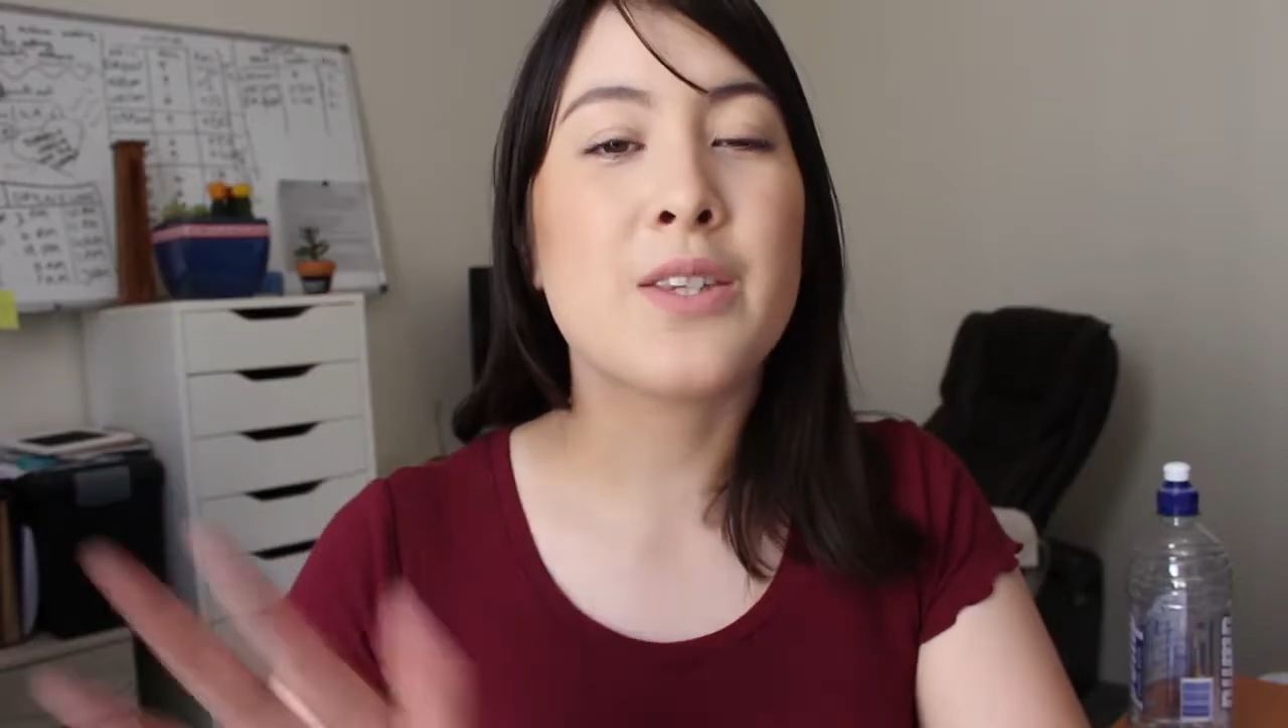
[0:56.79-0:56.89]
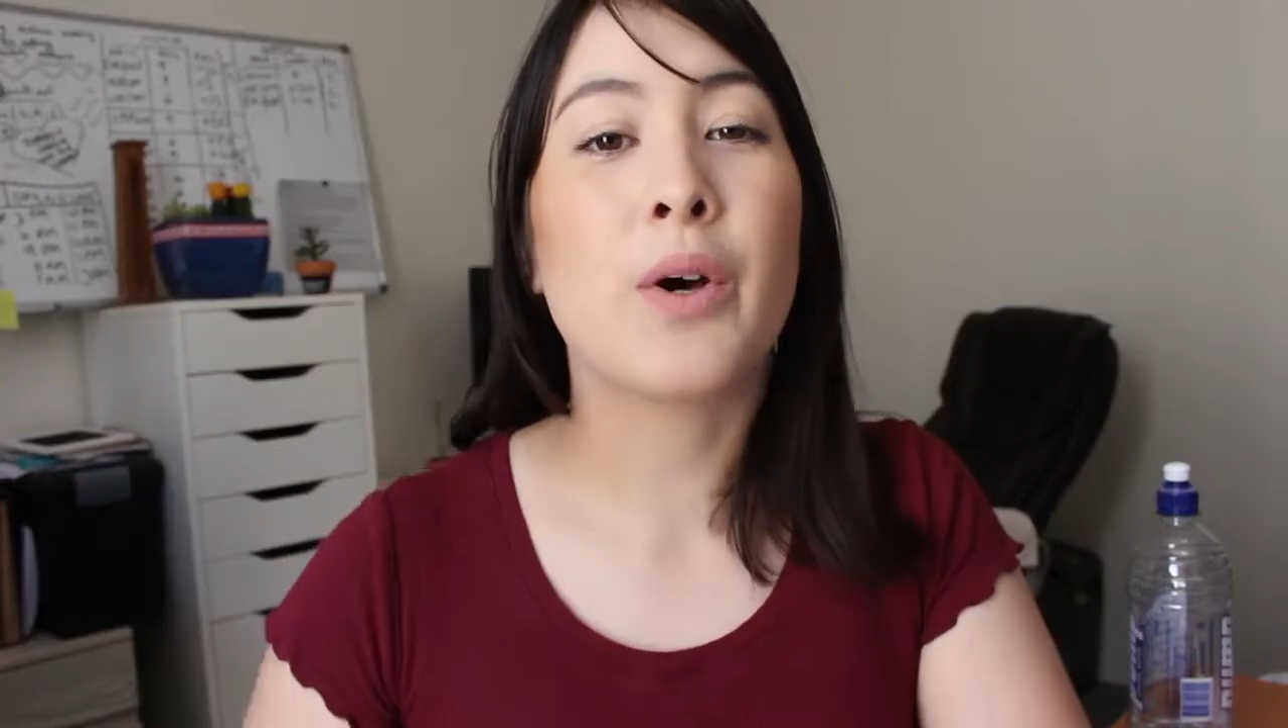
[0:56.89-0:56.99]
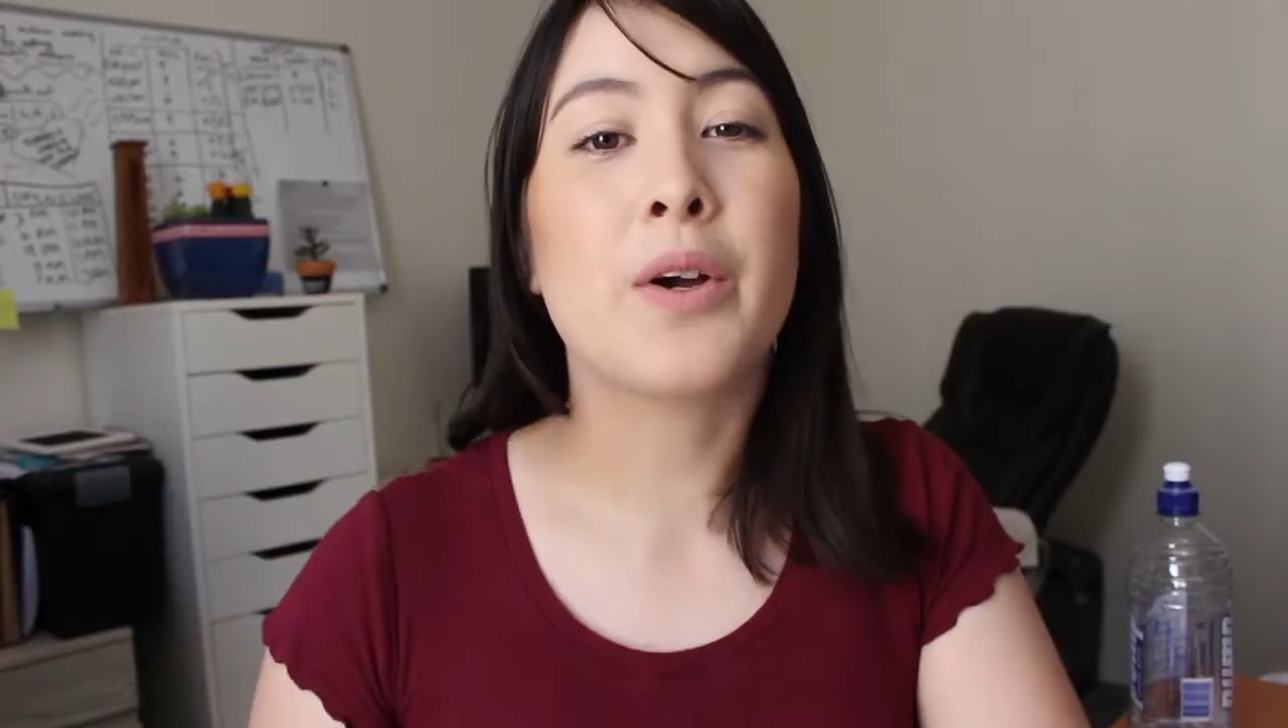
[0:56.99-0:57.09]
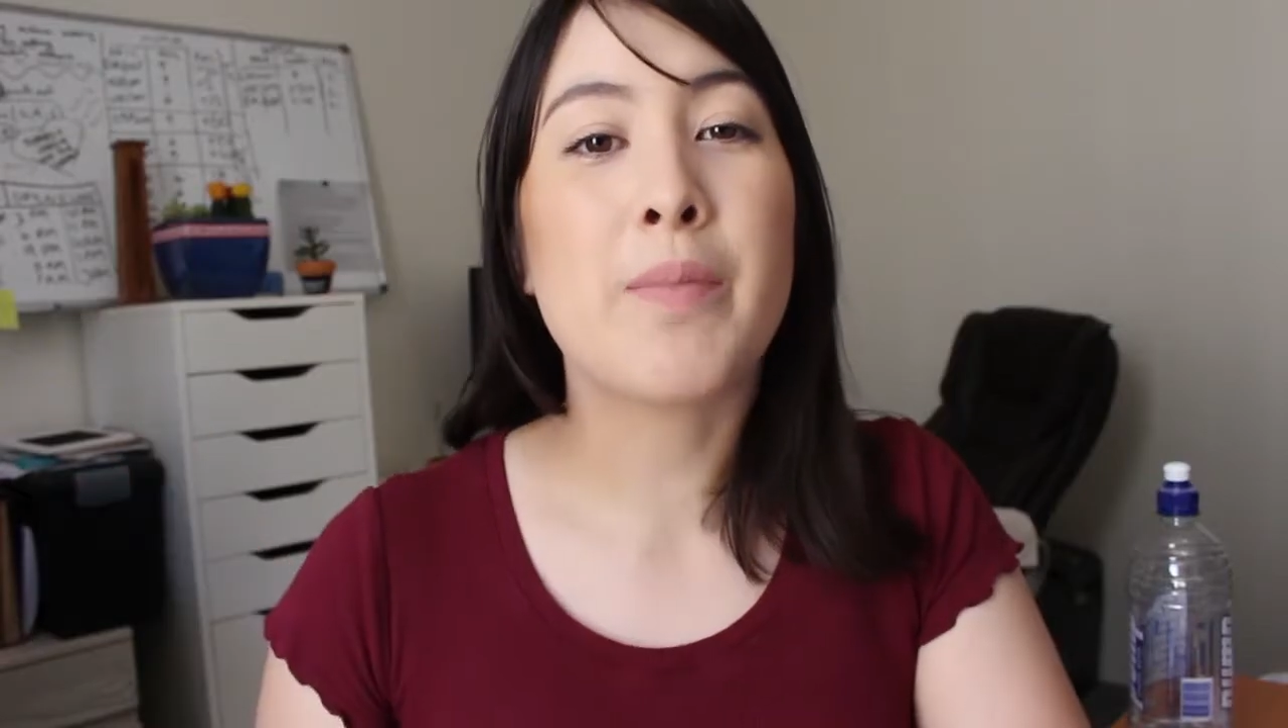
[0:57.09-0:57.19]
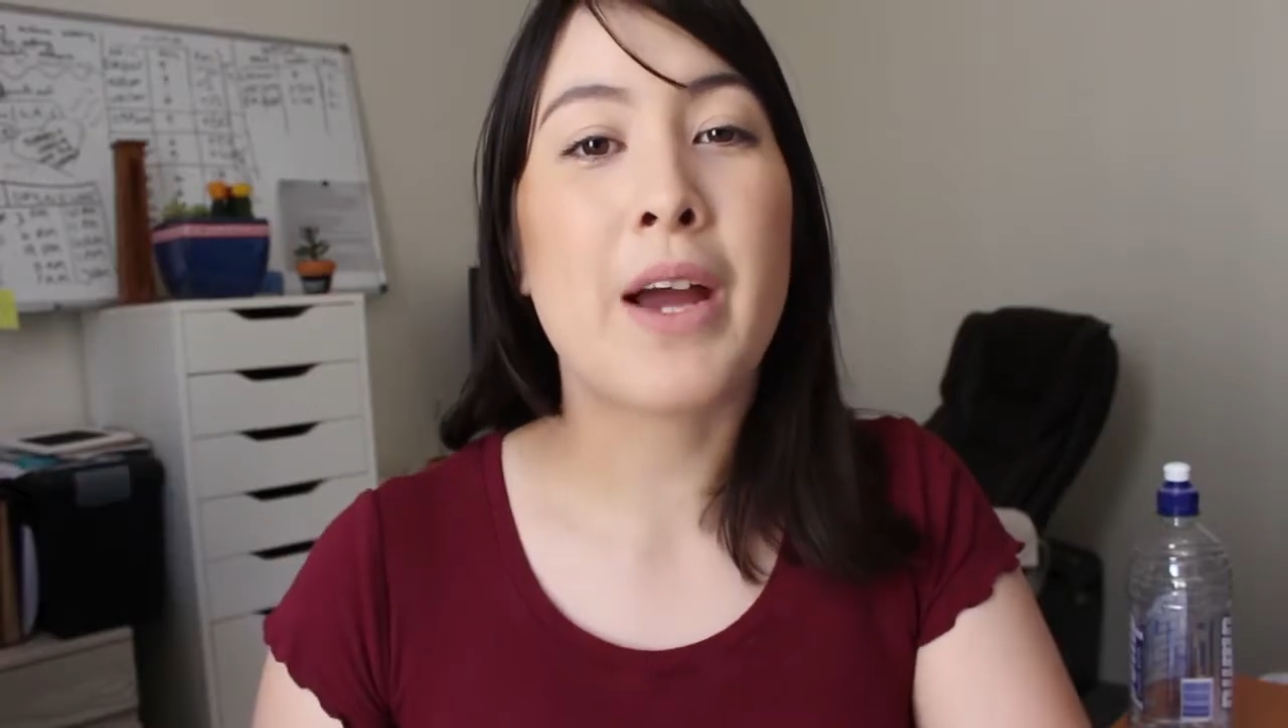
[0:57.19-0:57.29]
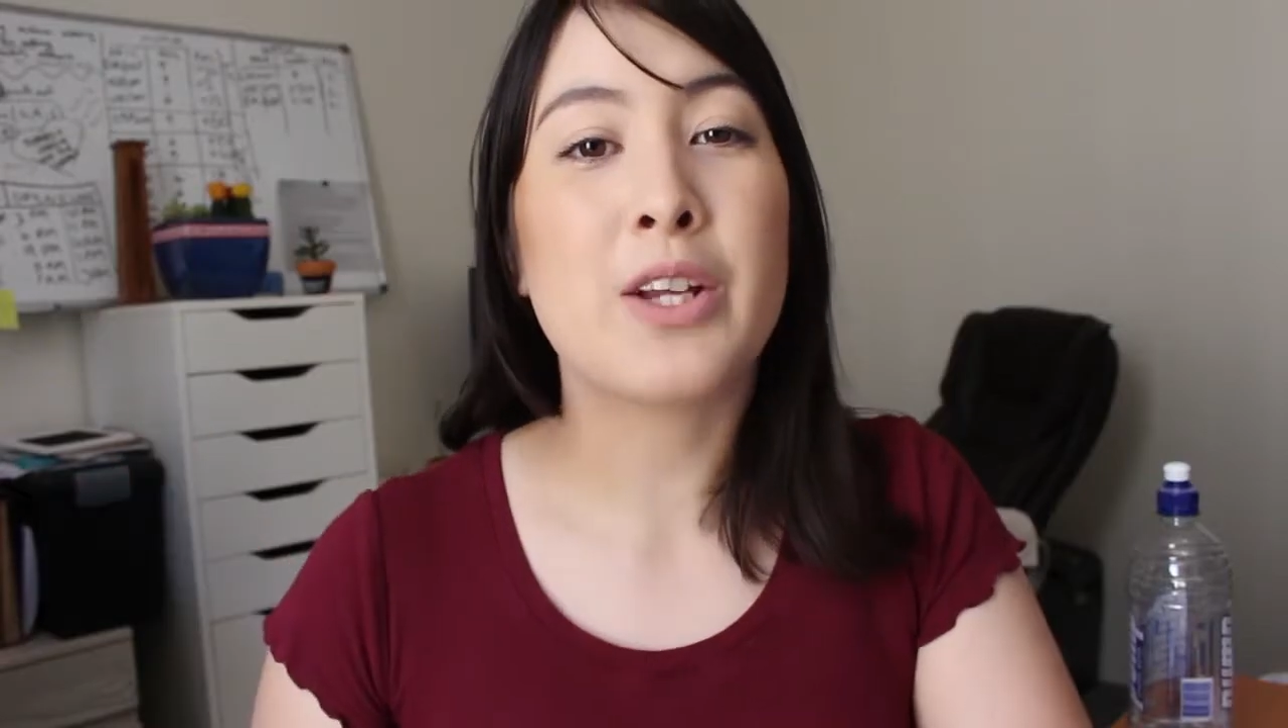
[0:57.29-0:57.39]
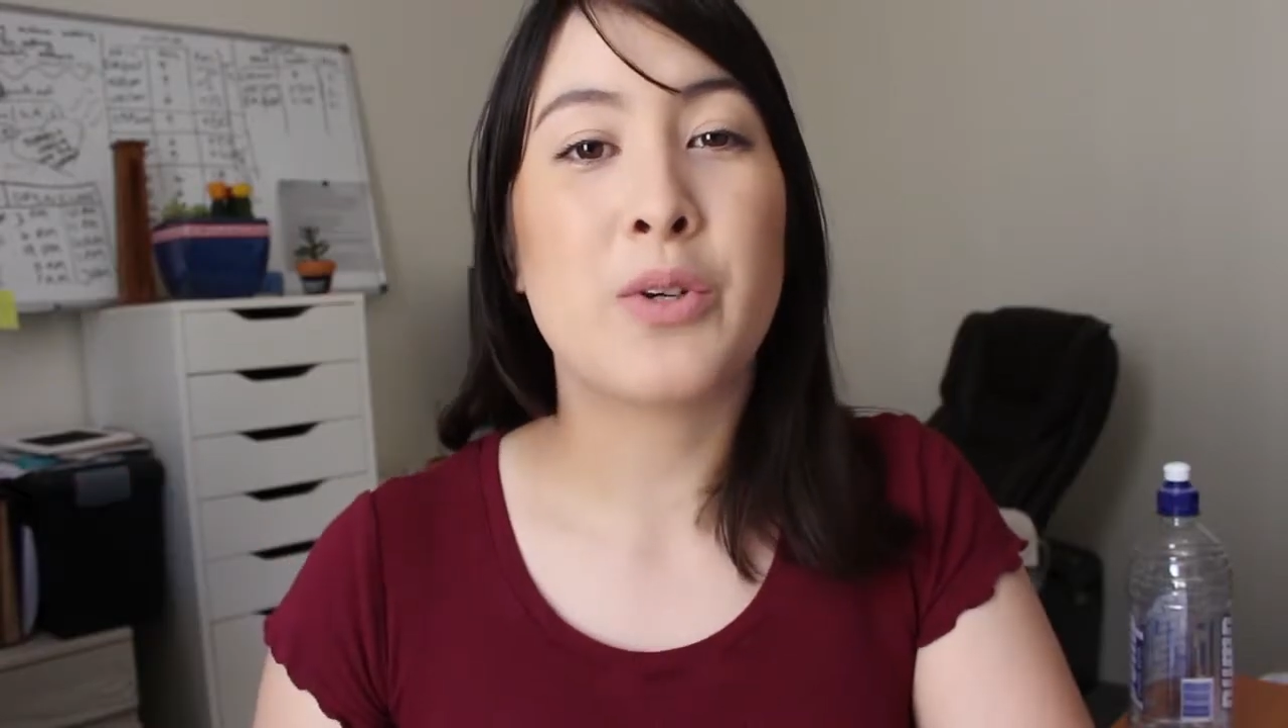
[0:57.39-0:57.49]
welcome back